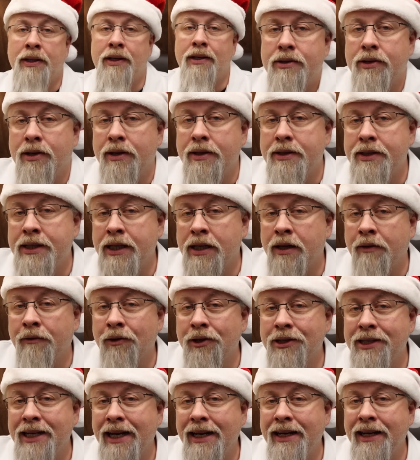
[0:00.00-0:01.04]
It's on sale
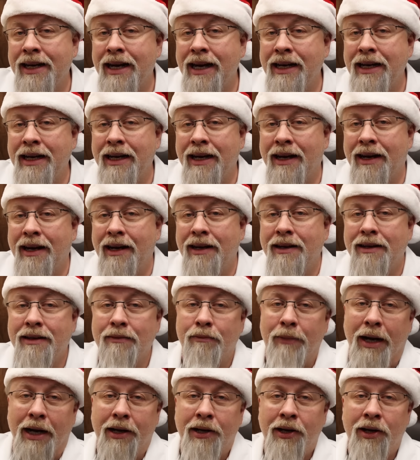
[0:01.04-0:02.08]
for $10.99.
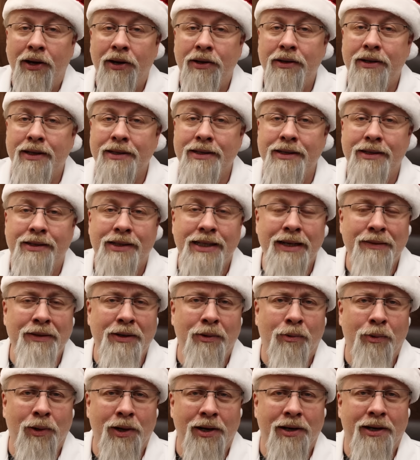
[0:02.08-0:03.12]
My code doesn't seem
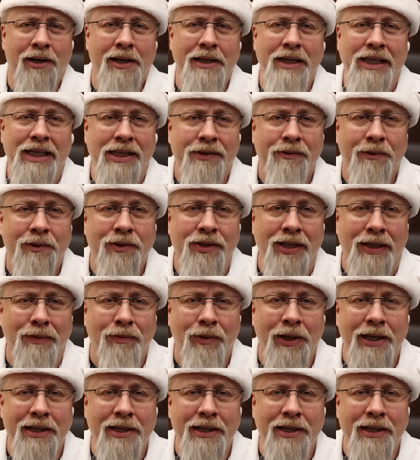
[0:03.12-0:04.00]
to work on this for some